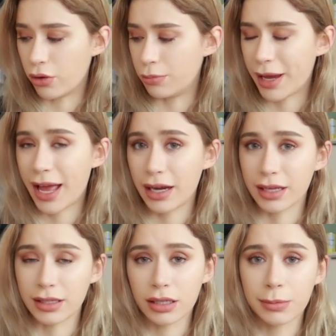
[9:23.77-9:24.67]
own by
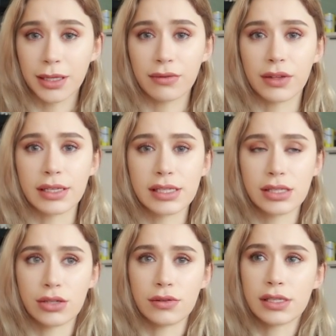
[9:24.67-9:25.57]
adding a little bit of this
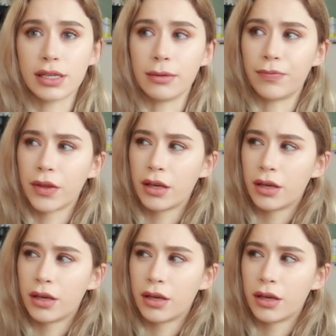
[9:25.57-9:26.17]
to some